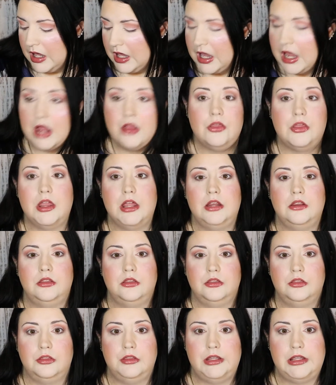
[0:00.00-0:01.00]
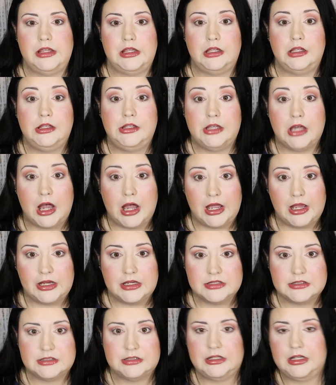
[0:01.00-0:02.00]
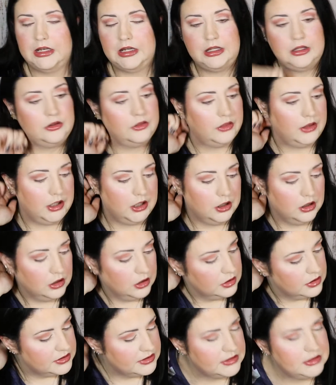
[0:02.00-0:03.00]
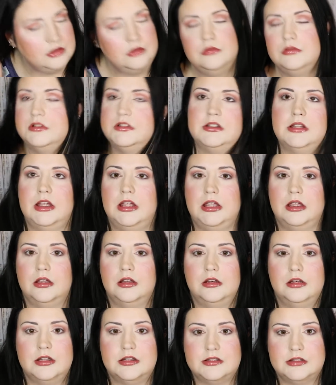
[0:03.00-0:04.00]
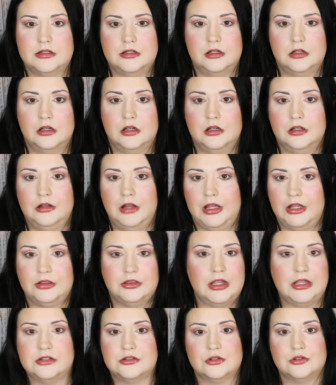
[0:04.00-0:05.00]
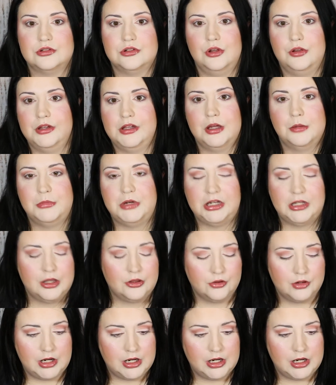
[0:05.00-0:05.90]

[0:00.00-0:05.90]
and then the guys getting their suits, and it's like things are slowly coming together.